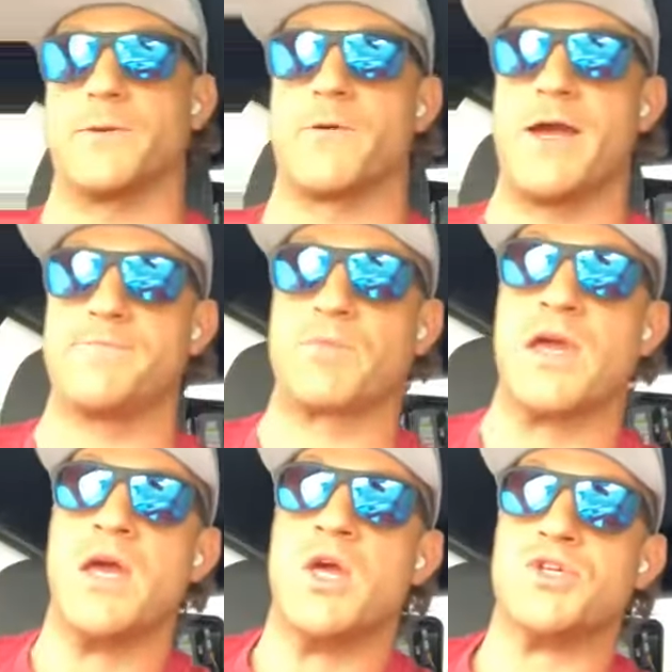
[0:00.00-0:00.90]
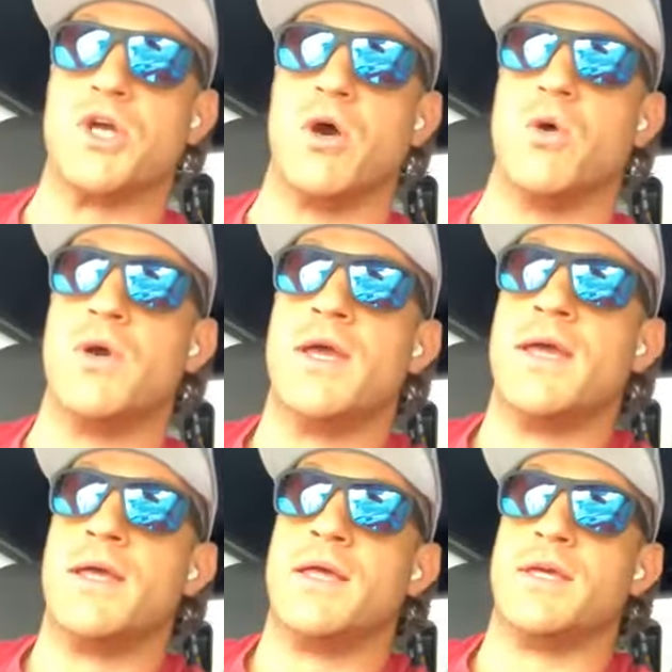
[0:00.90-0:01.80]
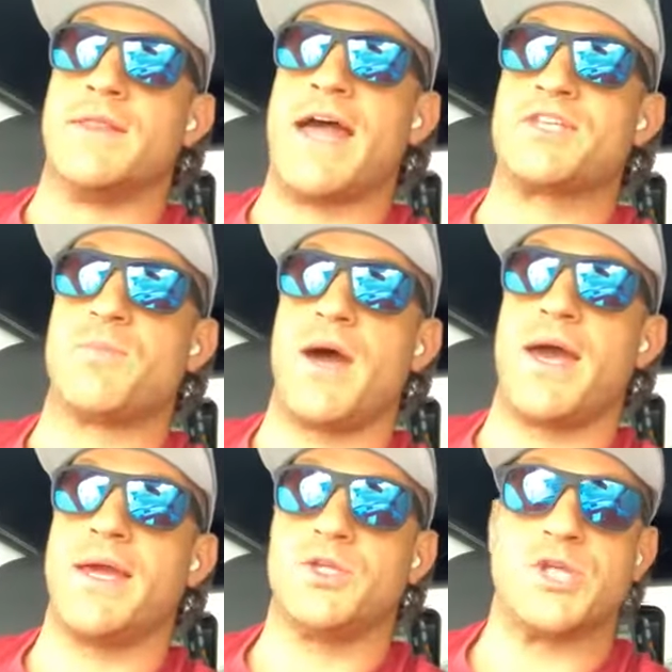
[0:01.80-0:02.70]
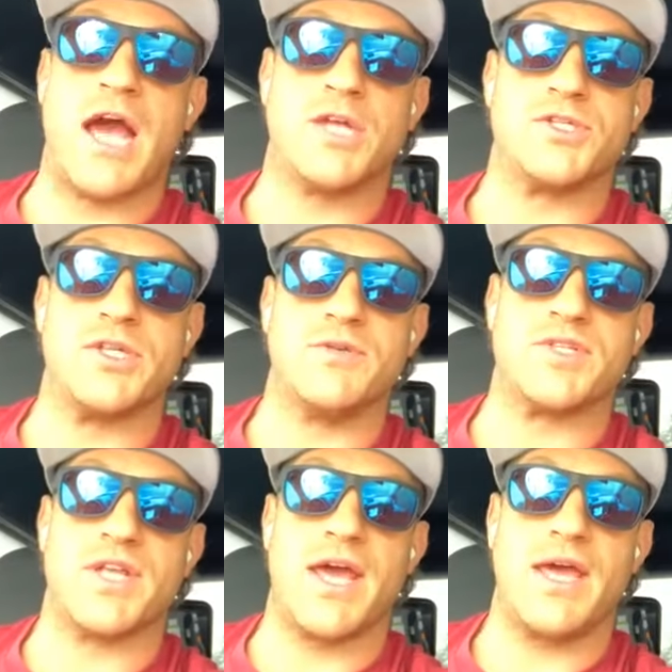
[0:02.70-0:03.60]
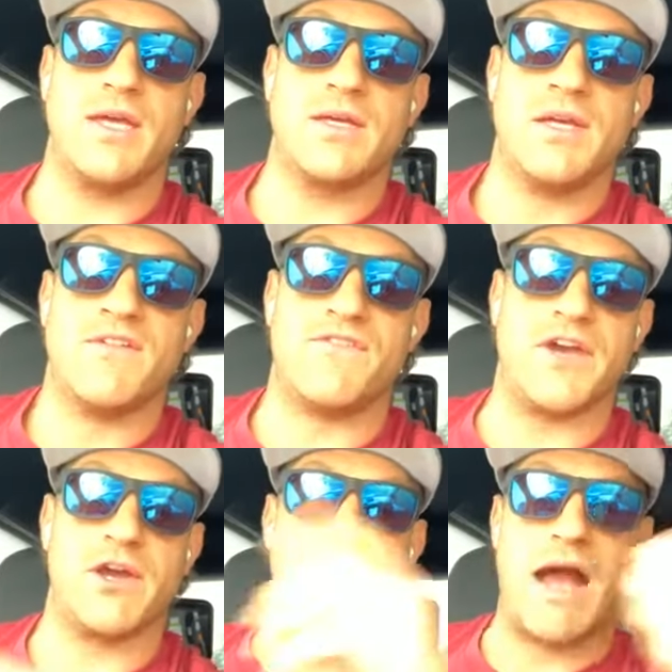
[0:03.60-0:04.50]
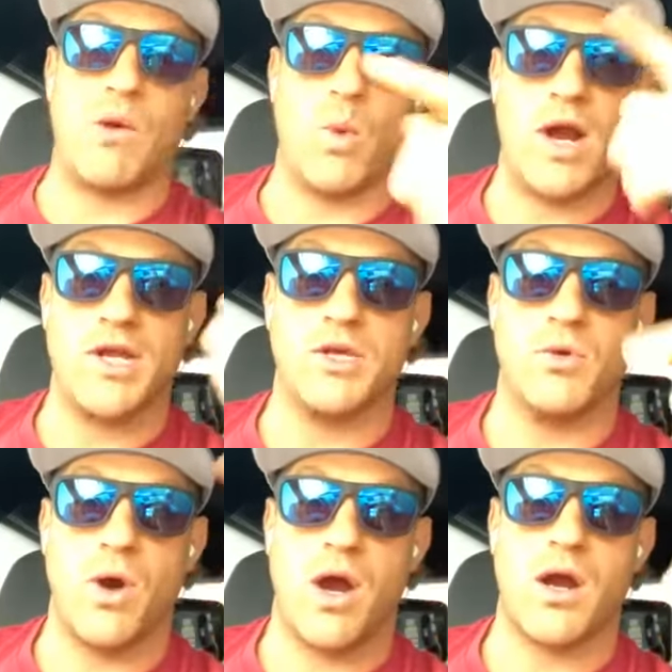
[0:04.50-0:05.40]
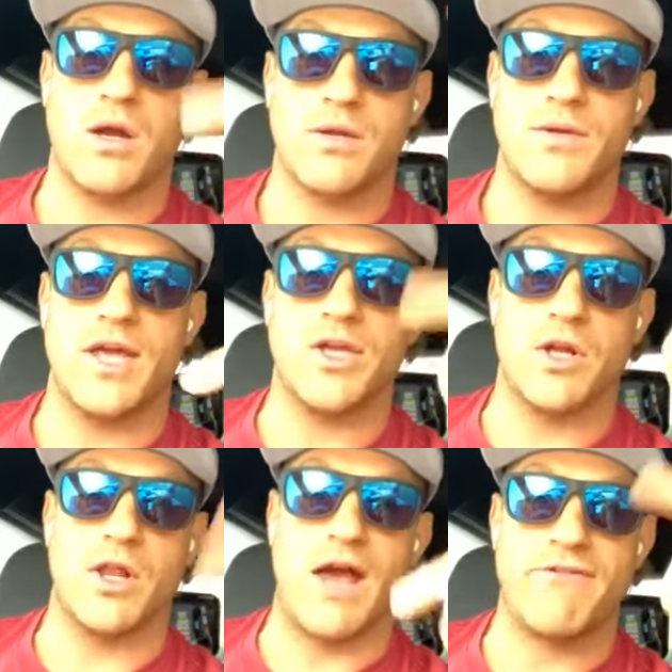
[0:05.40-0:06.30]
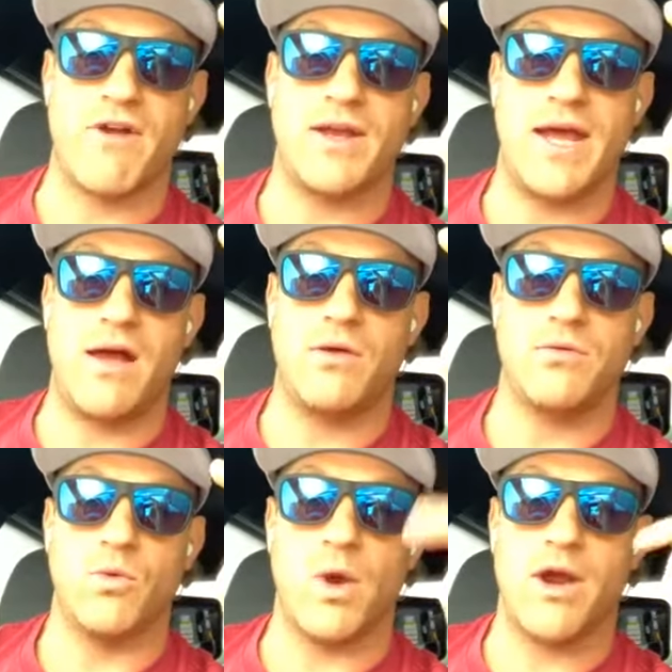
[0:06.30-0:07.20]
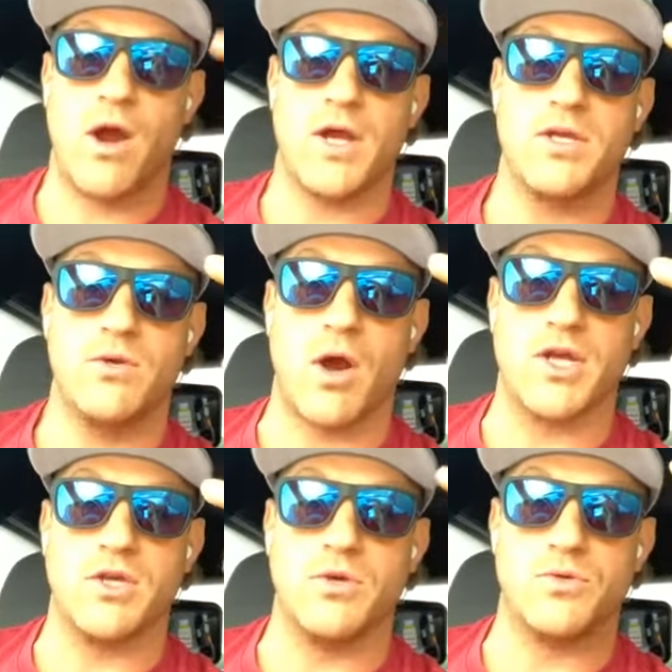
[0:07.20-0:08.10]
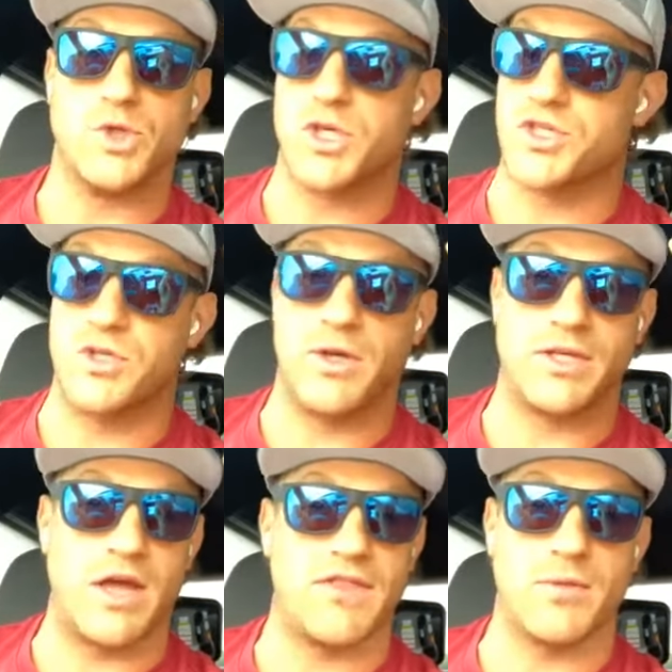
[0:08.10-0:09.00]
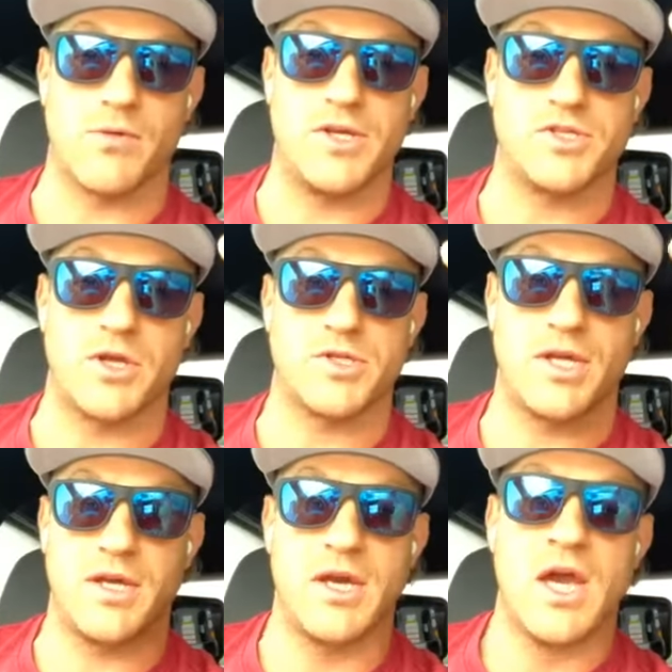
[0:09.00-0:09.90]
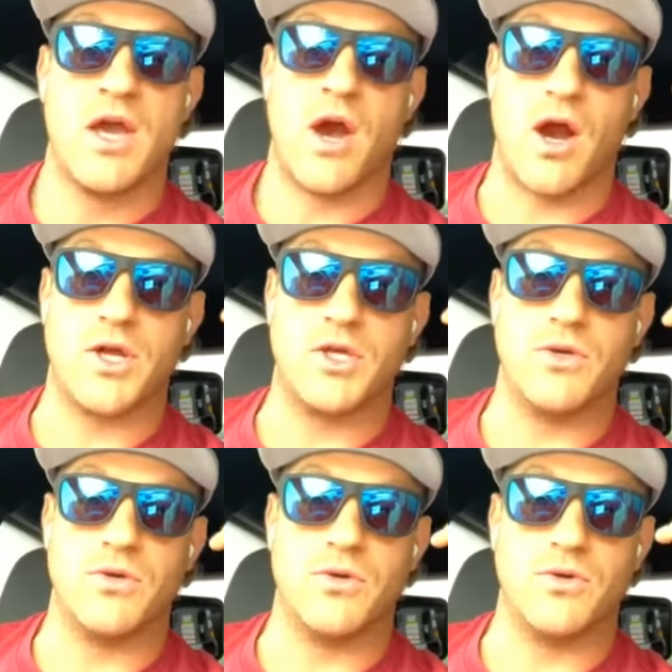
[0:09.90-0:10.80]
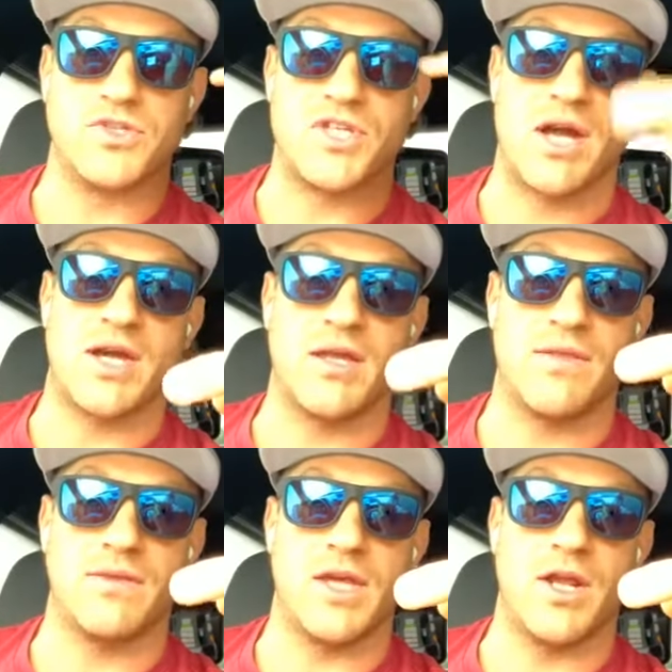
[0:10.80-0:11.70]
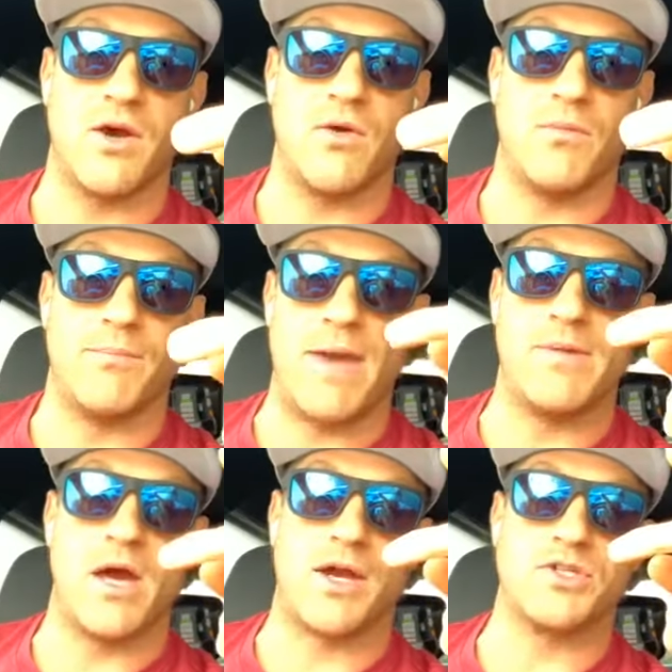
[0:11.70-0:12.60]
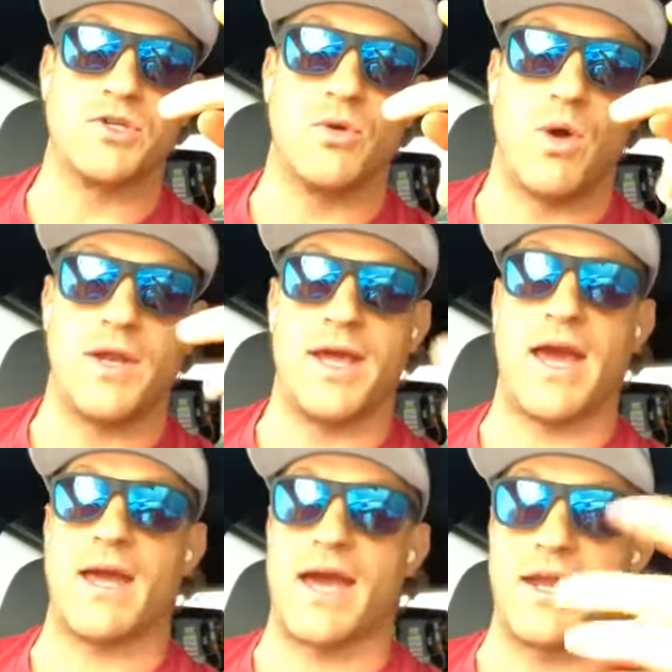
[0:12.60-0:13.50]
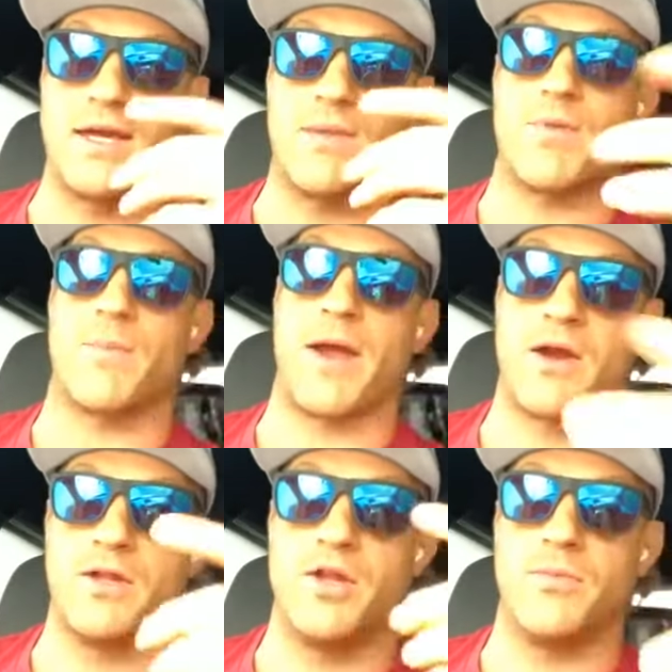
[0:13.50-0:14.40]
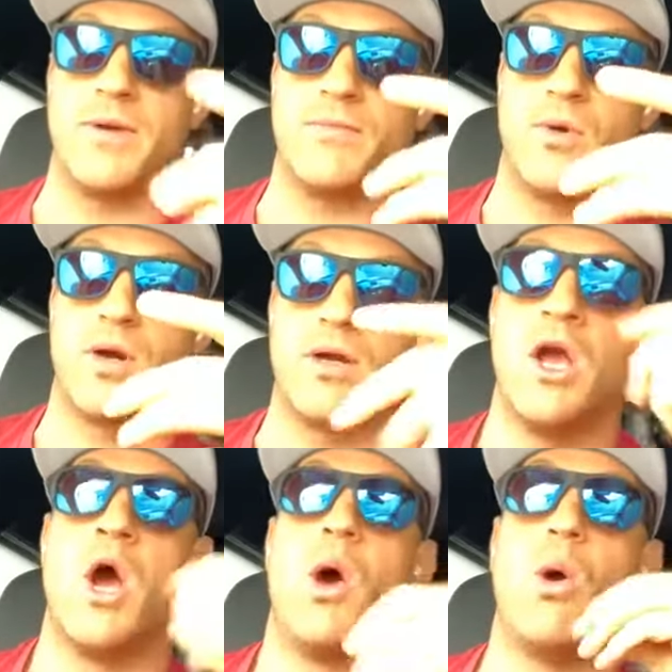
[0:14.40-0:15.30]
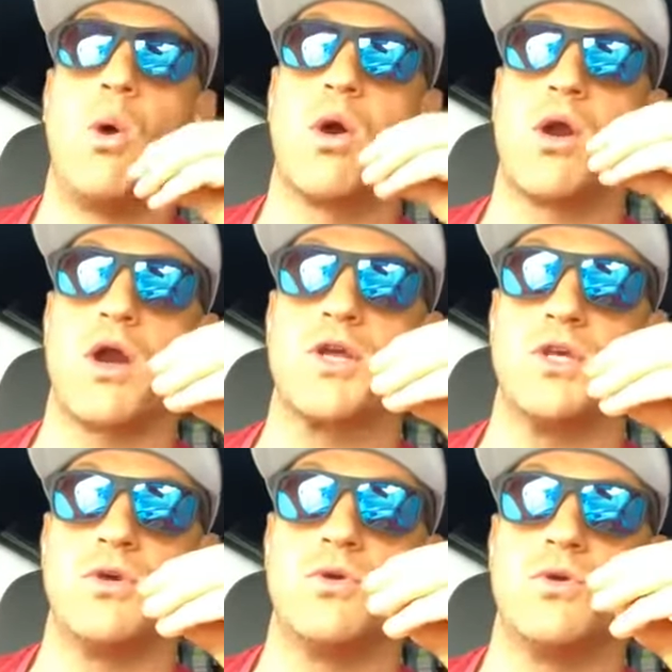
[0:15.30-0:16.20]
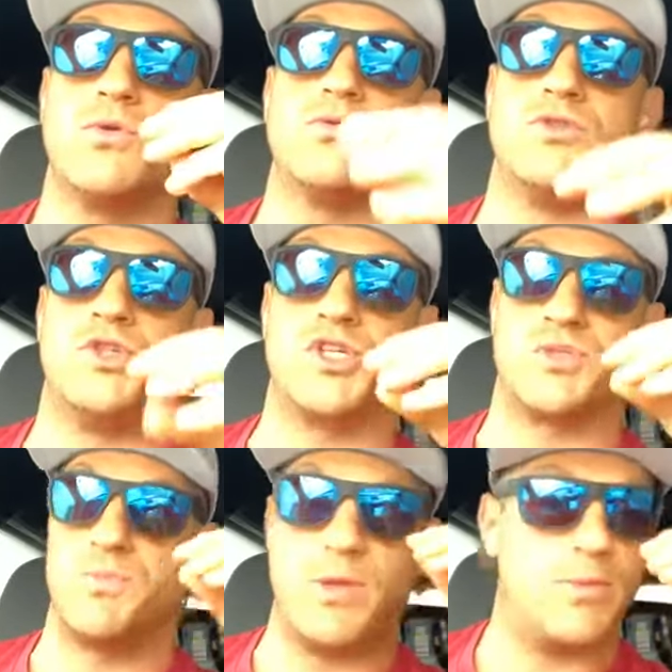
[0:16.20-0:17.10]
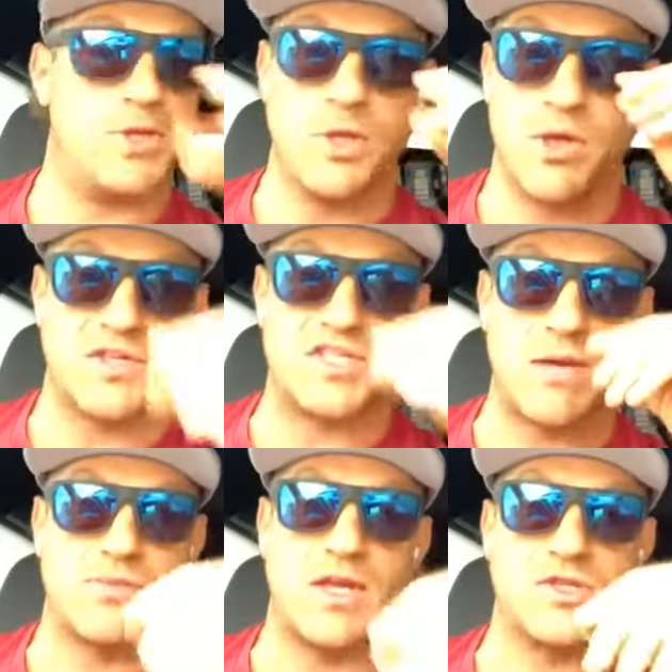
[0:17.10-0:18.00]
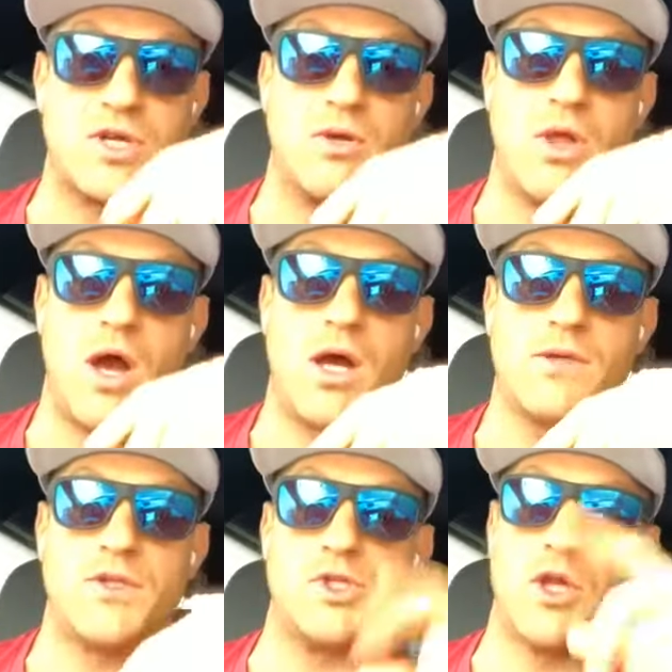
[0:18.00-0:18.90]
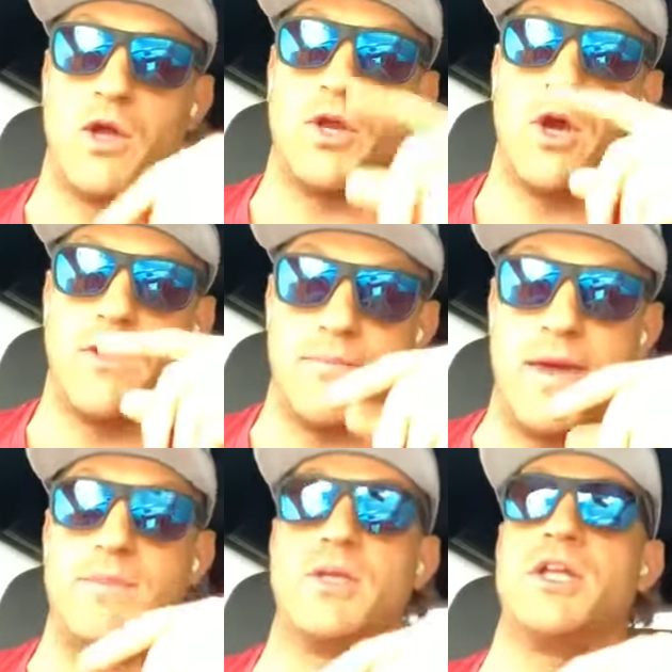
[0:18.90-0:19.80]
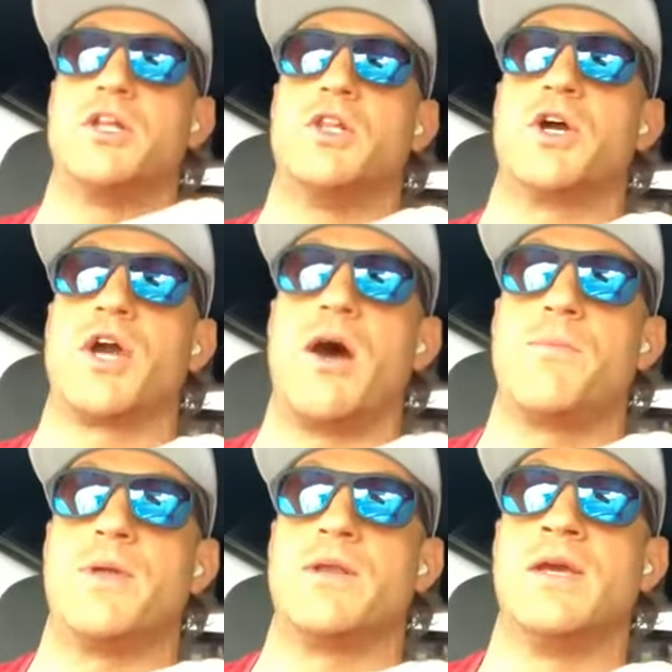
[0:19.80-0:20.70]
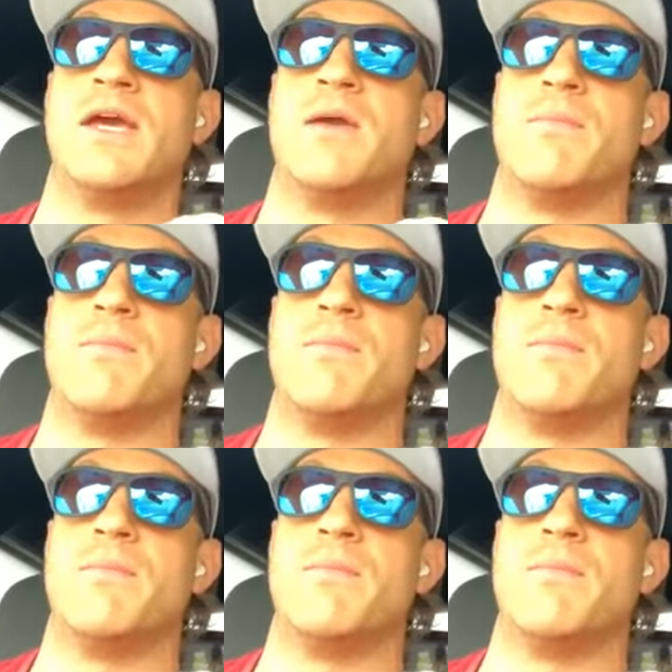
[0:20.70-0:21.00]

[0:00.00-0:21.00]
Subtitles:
other, right? So that's my challenge to you today. Figure out where you are in your life right now. Where are you? Are you just doing nothing but researching? Are you stuck in, you know, maybe I'll get to it one day, I gotta get prepared a little bit more? Or are you just, you've been doing the same thing so long that you don't know that maybe you need to look up and